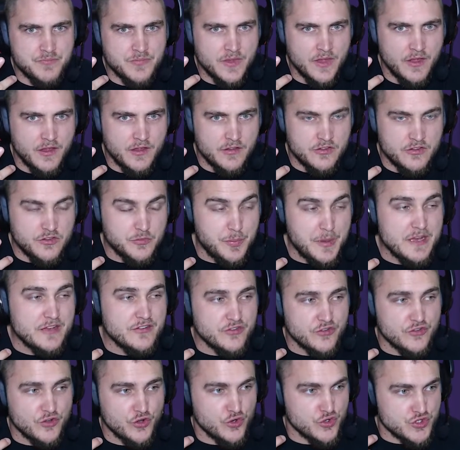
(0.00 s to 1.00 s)

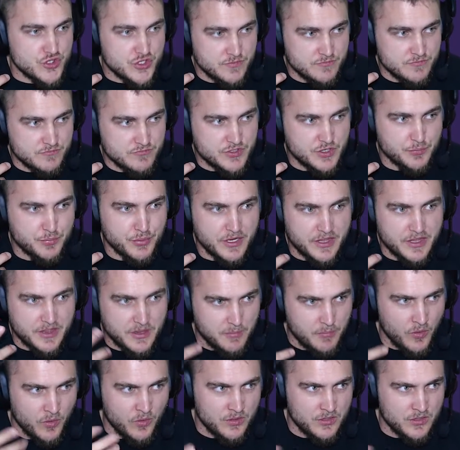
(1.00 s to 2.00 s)
speedsters to bring them
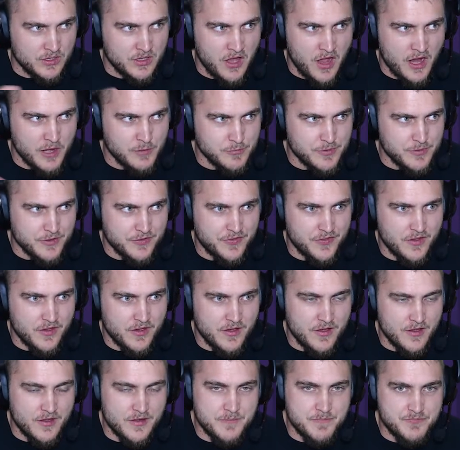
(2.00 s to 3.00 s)
more in line with
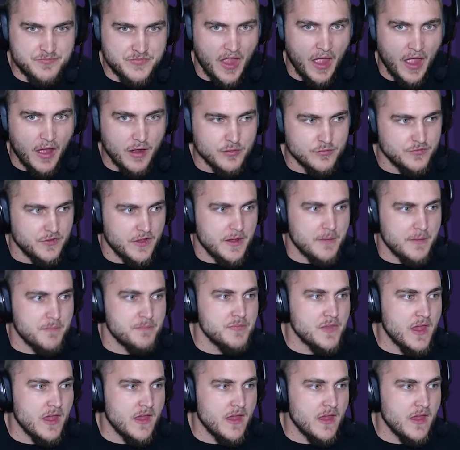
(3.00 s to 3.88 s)
Talonflame.